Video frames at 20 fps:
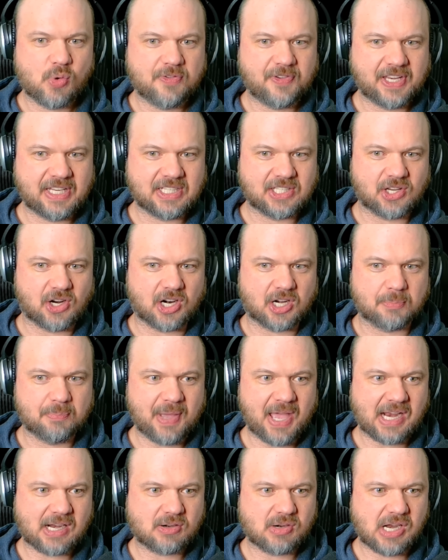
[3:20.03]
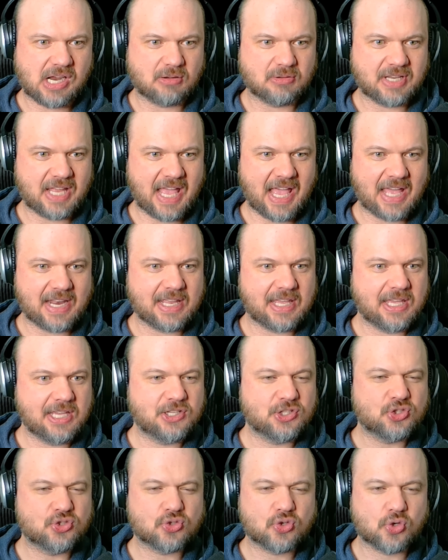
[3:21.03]
with a dark background, add
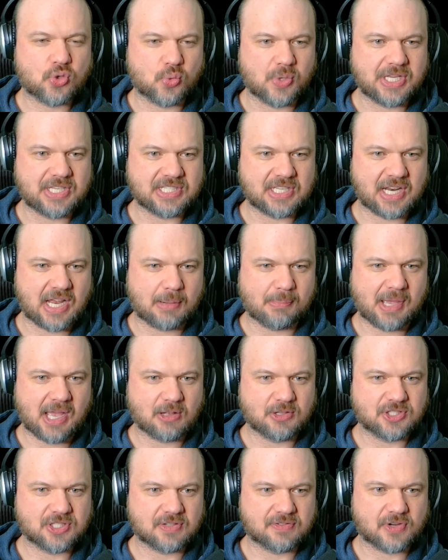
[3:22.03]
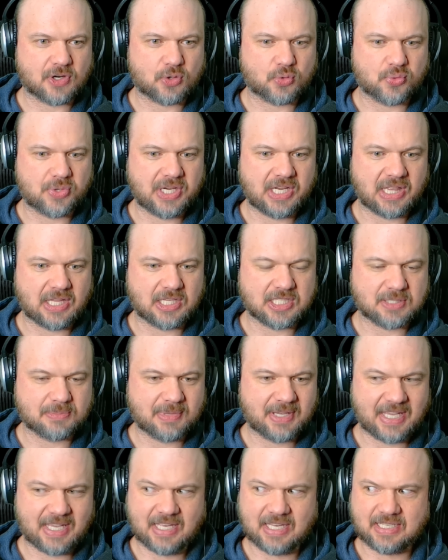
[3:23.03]
exquisite amounts of
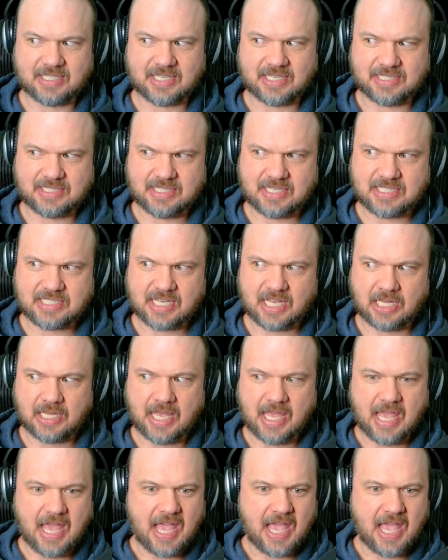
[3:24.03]
realism and detail.